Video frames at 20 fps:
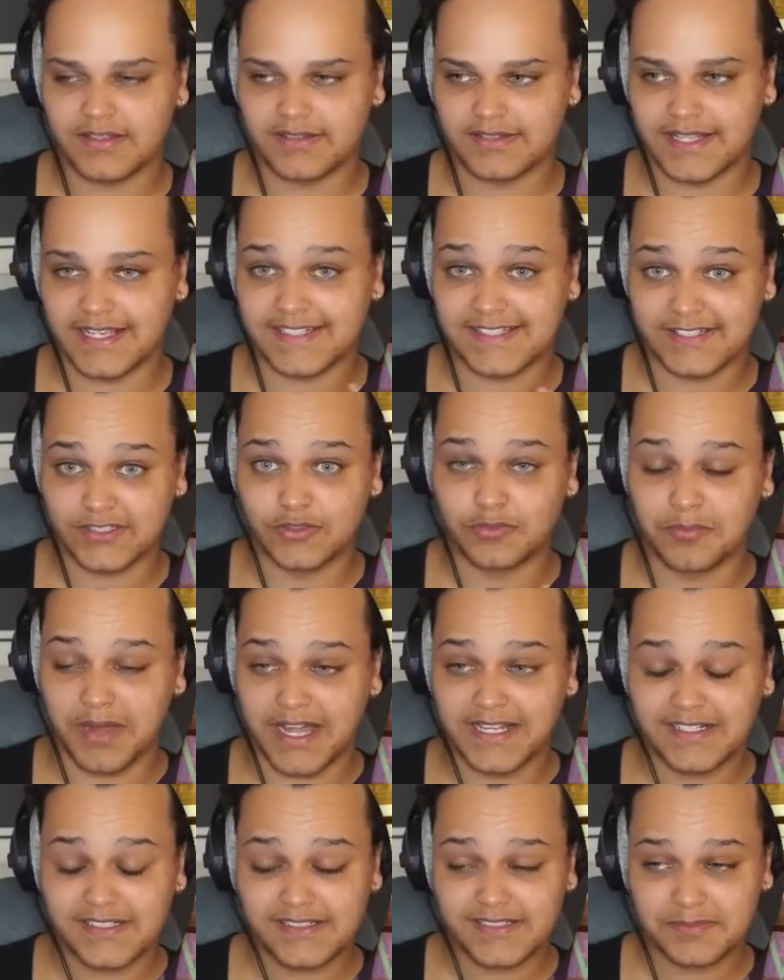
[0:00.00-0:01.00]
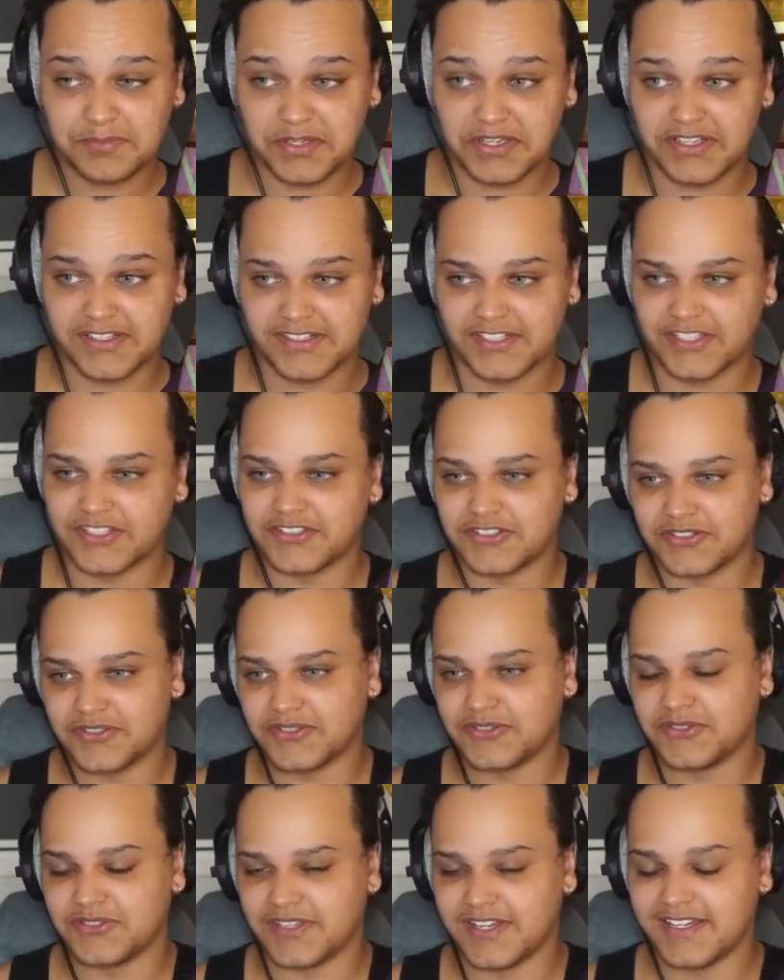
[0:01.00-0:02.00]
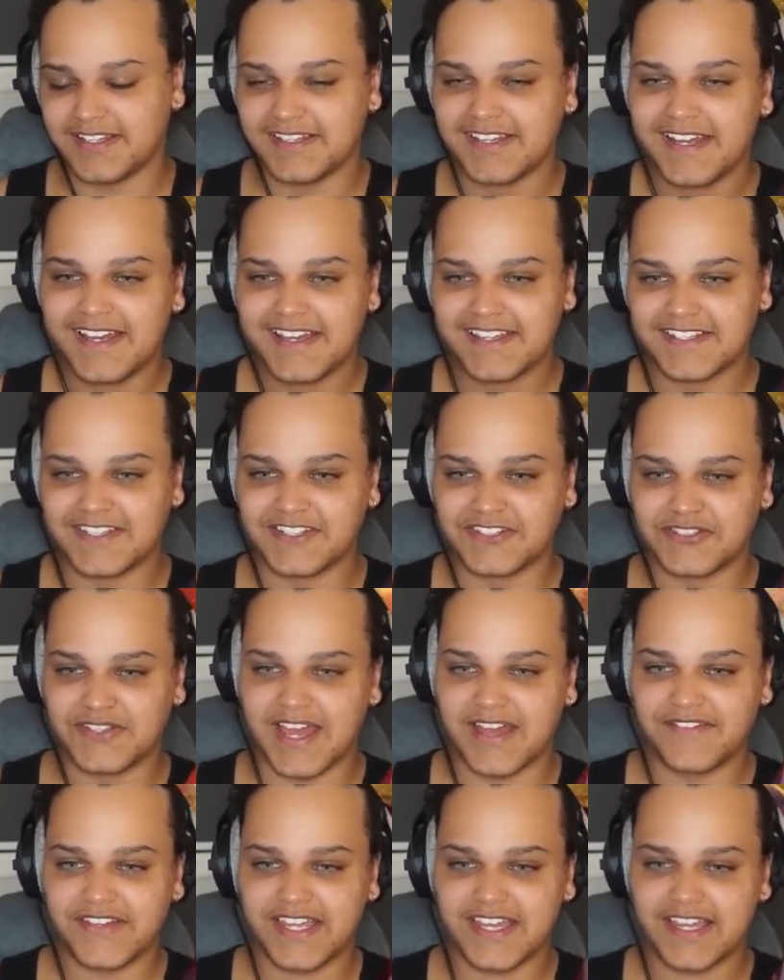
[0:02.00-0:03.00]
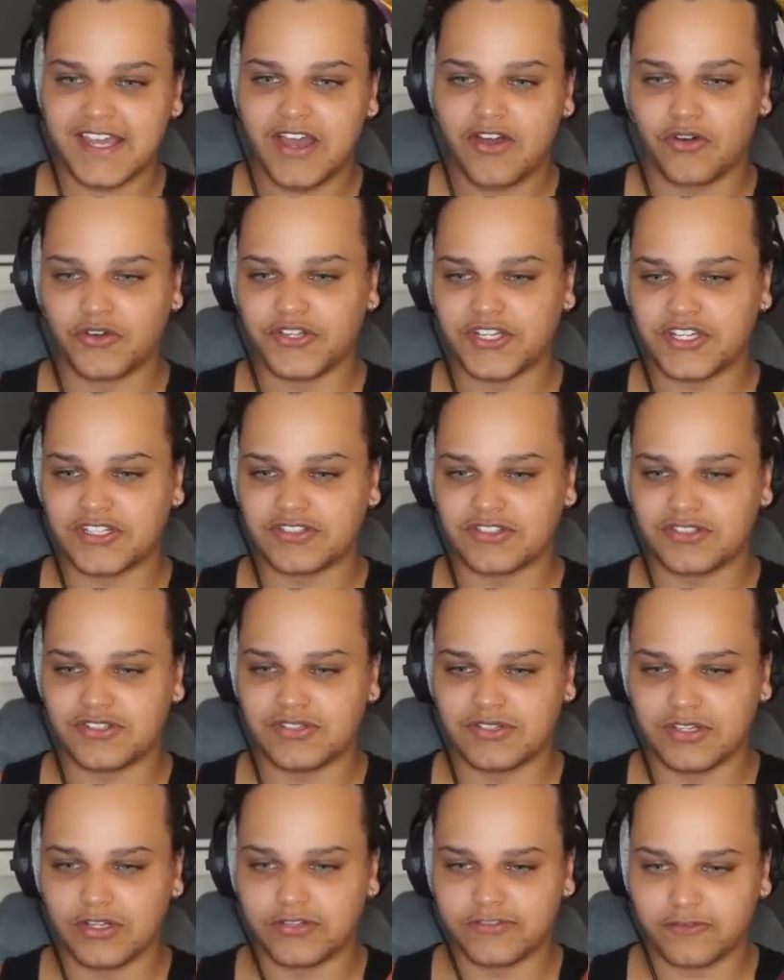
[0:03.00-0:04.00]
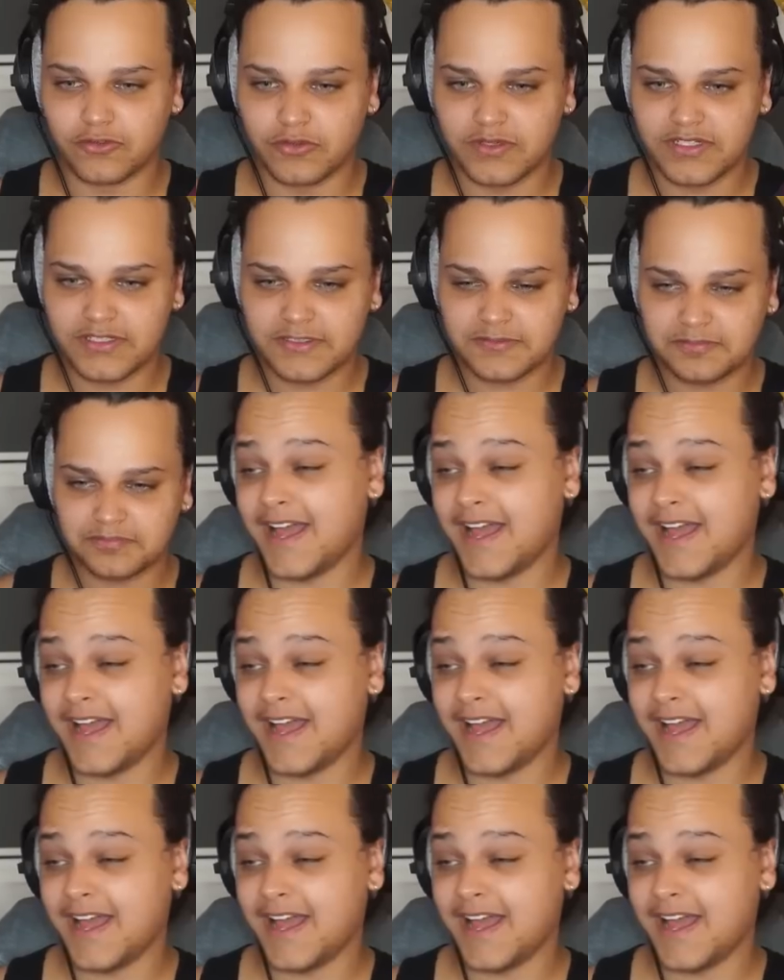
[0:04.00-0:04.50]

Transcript: they're still minus because you can do you can do heavy kick or you can do low forward.